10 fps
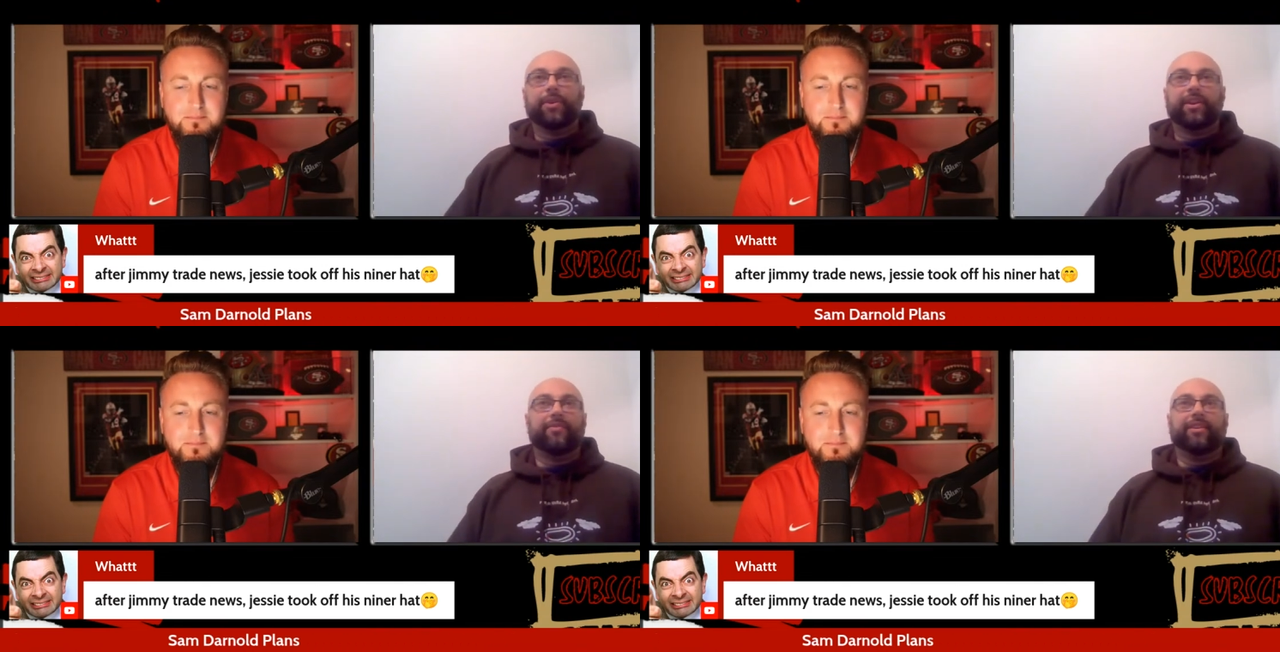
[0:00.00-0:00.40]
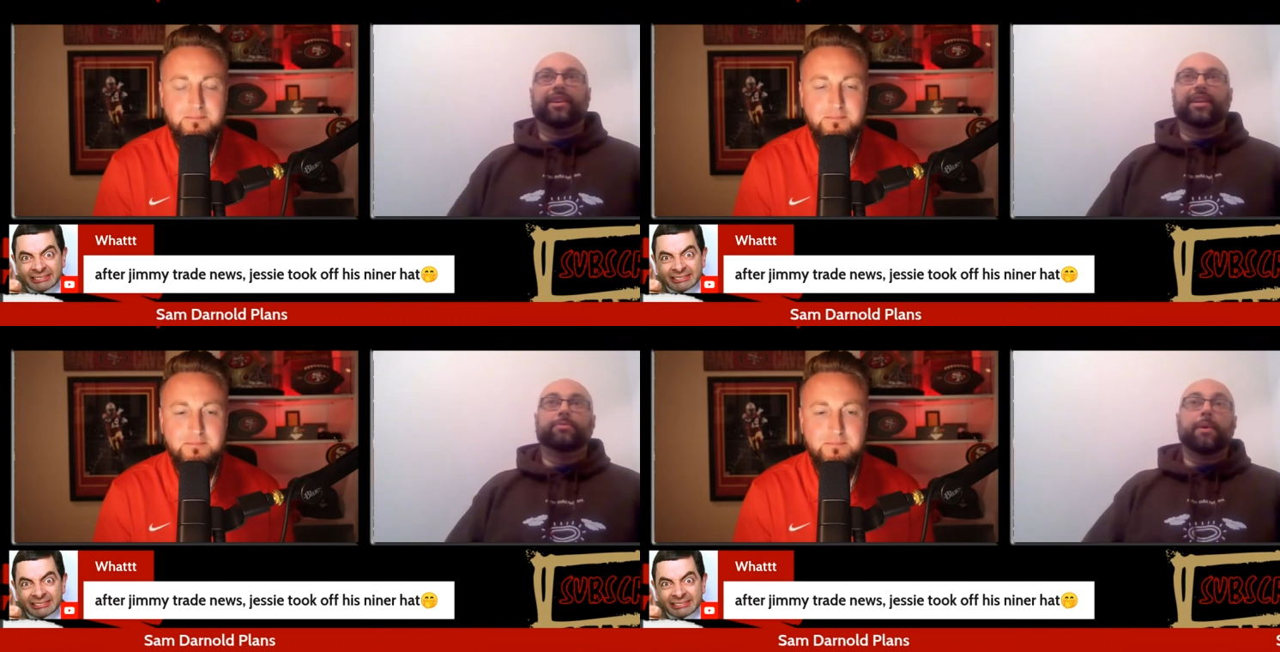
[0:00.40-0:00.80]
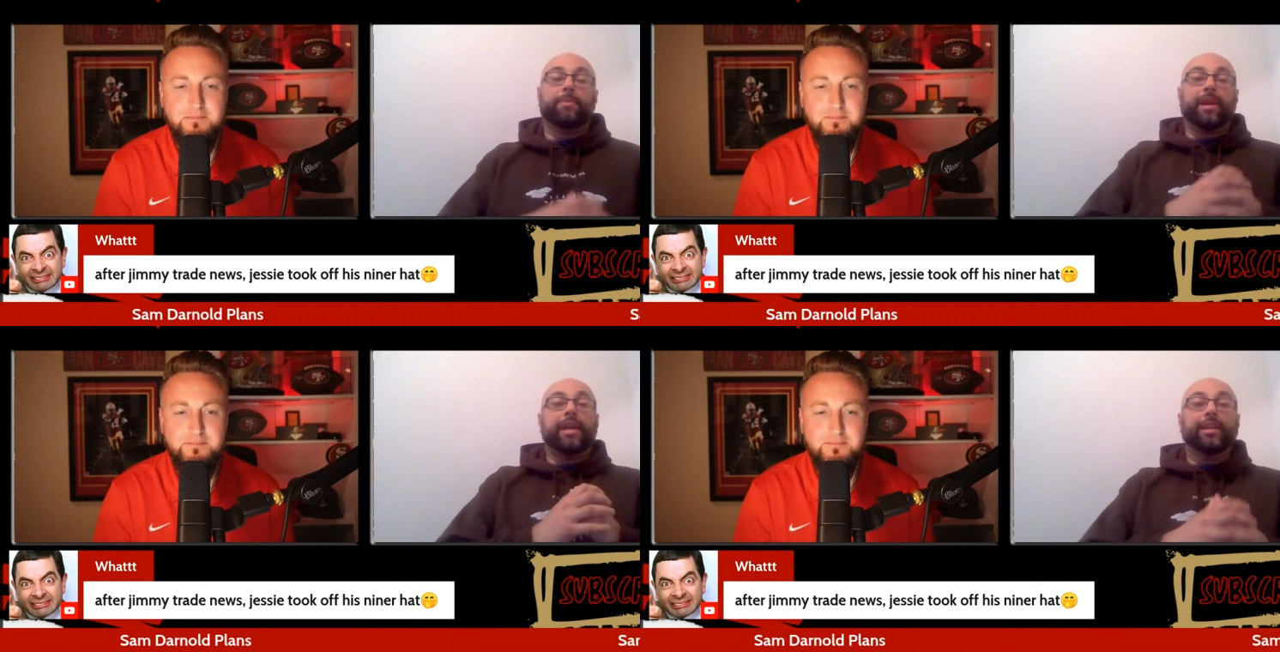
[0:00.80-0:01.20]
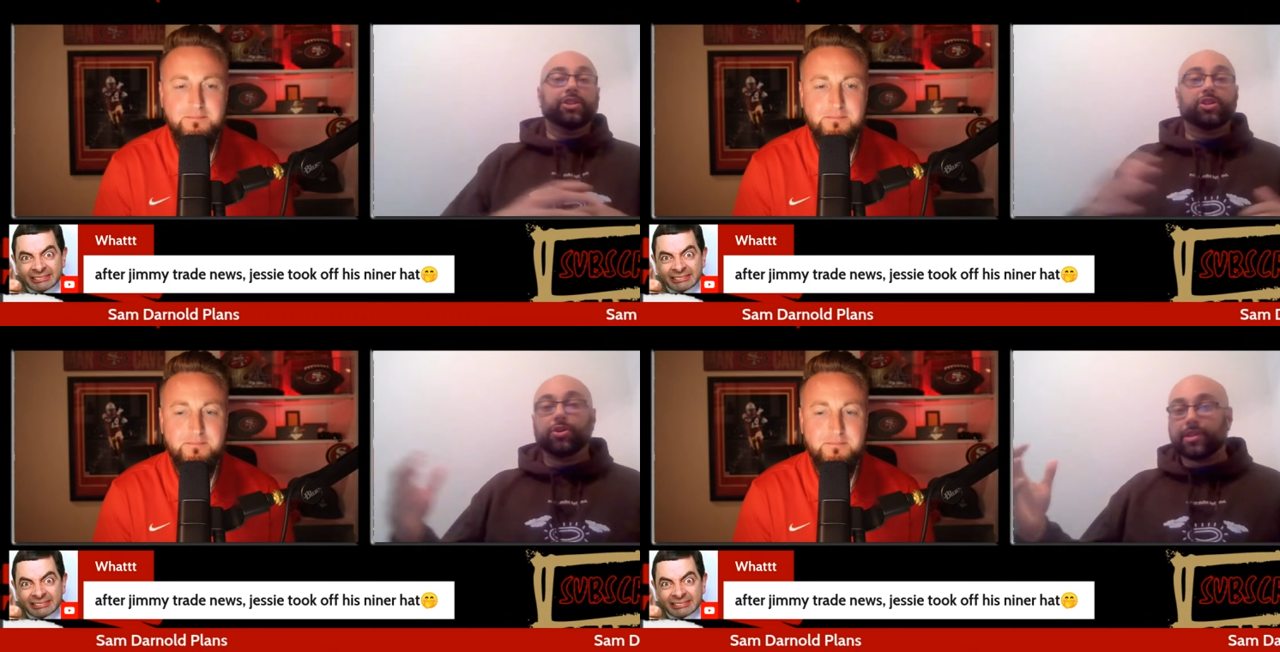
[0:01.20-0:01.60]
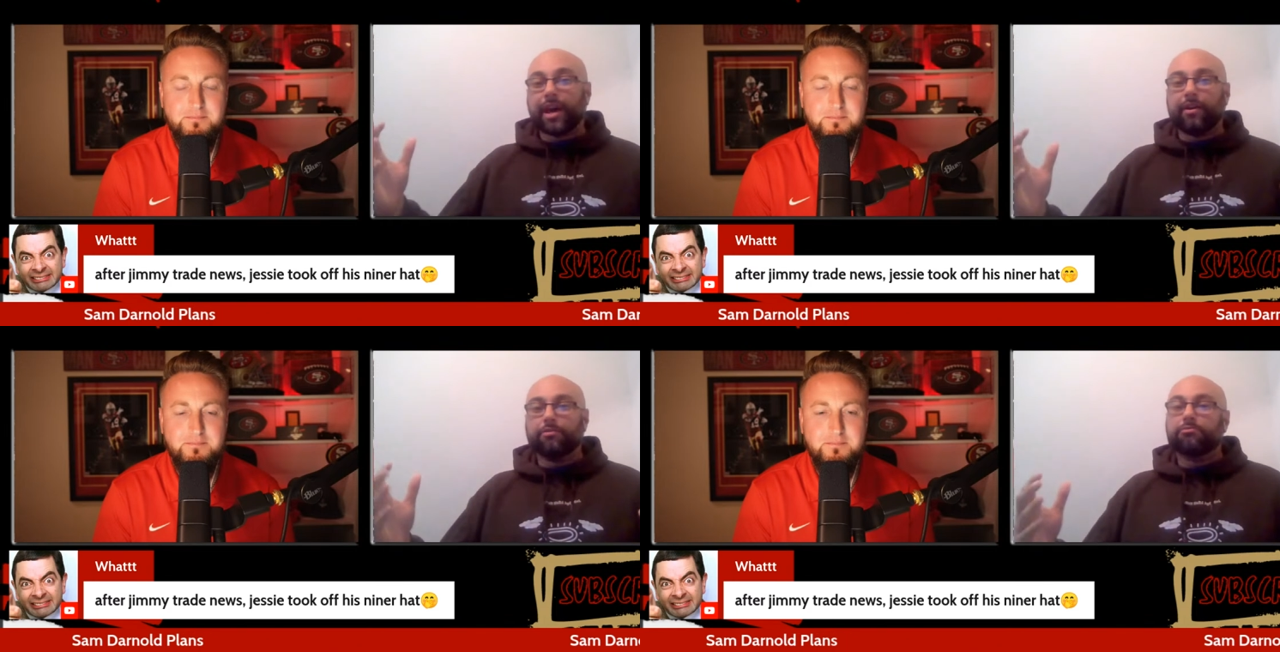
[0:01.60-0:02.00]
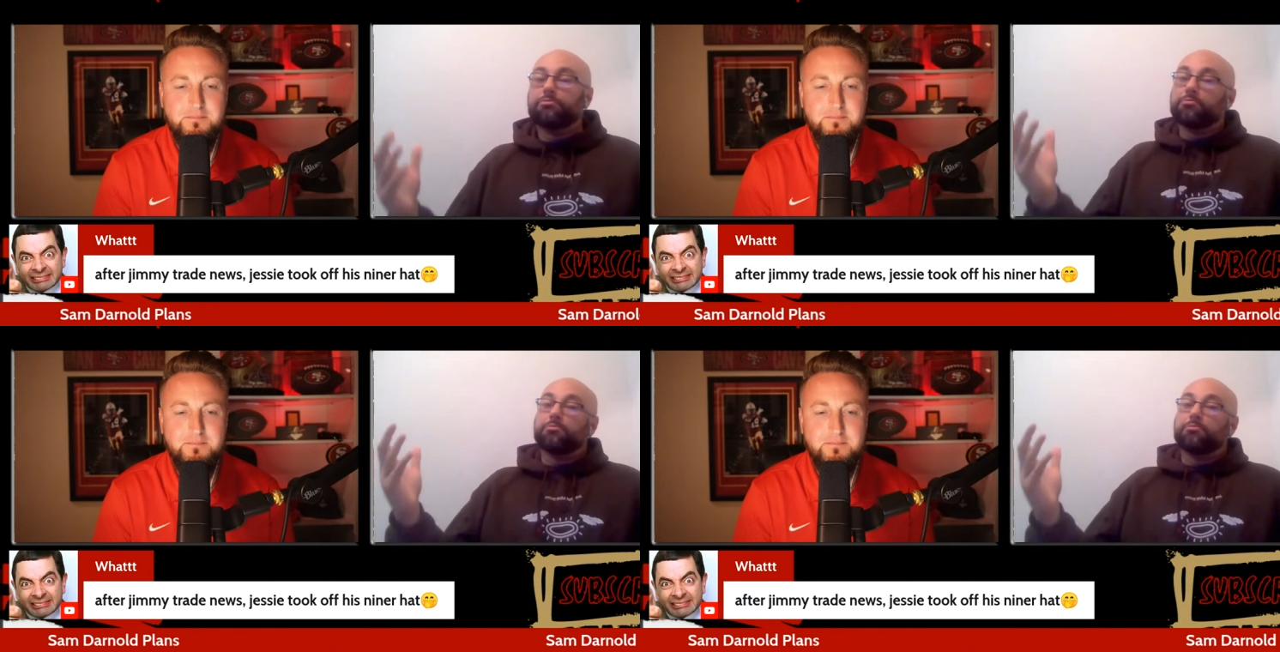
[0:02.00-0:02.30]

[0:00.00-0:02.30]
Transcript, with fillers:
Speaker 1: whatever the case may be, and he shows out.